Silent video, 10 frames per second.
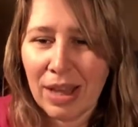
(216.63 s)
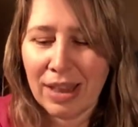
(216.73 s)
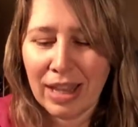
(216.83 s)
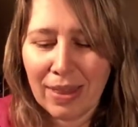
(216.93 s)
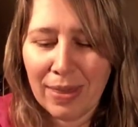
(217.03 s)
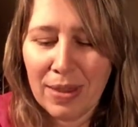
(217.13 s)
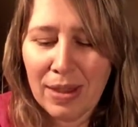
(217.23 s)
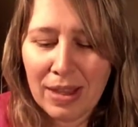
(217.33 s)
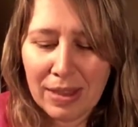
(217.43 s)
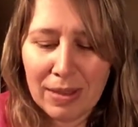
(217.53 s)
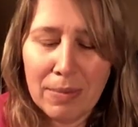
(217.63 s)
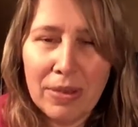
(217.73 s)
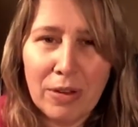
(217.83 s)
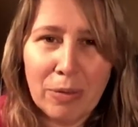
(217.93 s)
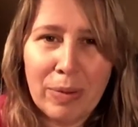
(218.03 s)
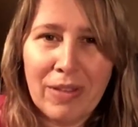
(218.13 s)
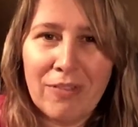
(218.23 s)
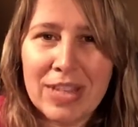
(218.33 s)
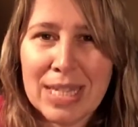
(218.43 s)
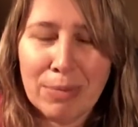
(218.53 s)
And then there will be a
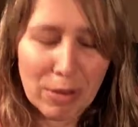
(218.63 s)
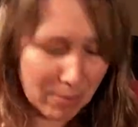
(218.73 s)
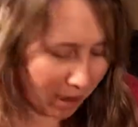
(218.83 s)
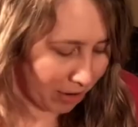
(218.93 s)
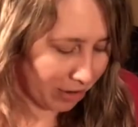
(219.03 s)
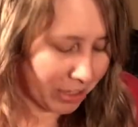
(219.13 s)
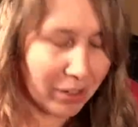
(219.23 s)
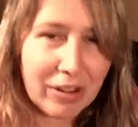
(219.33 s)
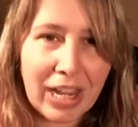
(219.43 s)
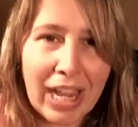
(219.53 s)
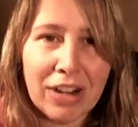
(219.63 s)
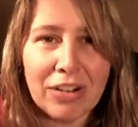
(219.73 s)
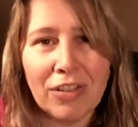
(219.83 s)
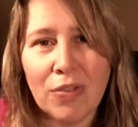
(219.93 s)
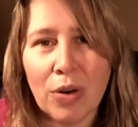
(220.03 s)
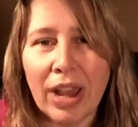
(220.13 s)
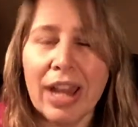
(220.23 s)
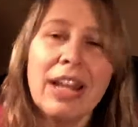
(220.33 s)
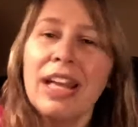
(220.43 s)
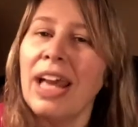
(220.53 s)
visible mark on your hand or your
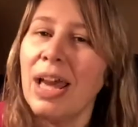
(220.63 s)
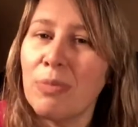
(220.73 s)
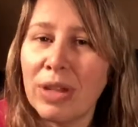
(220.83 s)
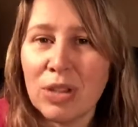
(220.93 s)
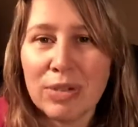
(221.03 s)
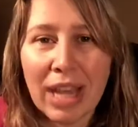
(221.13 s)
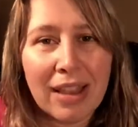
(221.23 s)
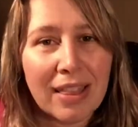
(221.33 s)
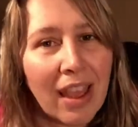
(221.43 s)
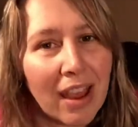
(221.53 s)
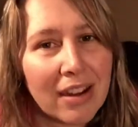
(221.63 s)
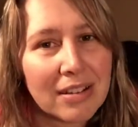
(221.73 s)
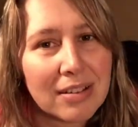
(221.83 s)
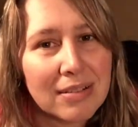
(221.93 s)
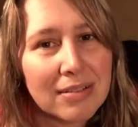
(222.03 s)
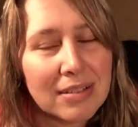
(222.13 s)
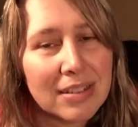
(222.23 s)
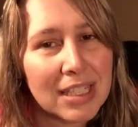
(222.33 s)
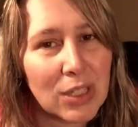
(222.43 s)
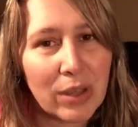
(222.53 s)
forehead, and when you take that,
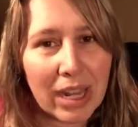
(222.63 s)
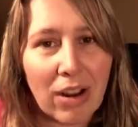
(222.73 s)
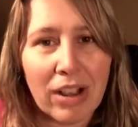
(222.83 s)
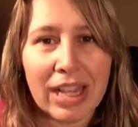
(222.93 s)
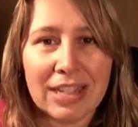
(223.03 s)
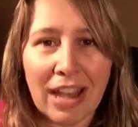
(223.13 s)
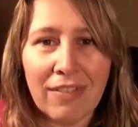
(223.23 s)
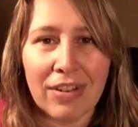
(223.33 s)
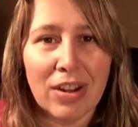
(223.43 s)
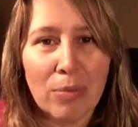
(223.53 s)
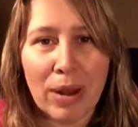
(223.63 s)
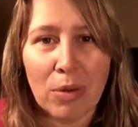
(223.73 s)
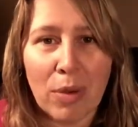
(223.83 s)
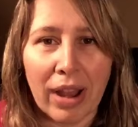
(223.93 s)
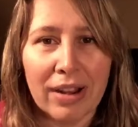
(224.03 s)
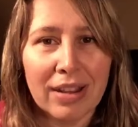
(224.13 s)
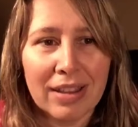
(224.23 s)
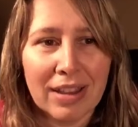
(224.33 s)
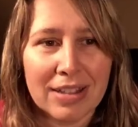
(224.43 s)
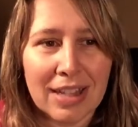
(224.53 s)
you cannot get to heaven no matter what.
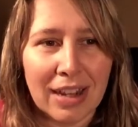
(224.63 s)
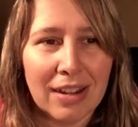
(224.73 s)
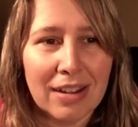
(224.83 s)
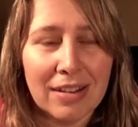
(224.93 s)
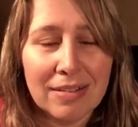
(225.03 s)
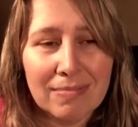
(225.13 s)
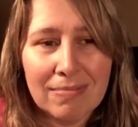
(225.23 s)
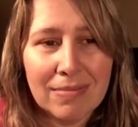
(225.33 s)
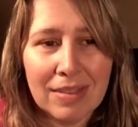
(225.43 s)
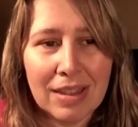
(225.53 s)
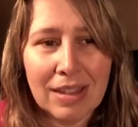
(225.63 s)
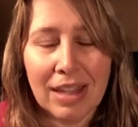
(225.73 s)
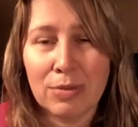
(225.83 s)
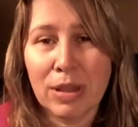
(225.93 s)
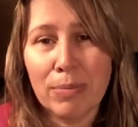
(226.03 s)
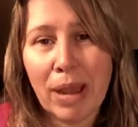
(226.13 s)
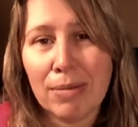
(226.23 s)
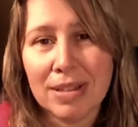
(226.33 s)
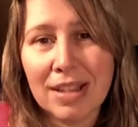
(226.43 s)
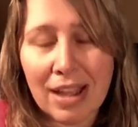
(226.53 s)
That is it. That's what the
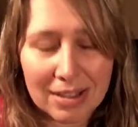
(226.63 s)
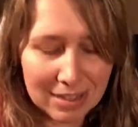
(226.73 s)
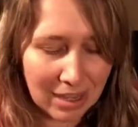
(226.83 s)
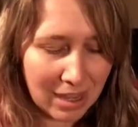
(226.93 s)
Bible says.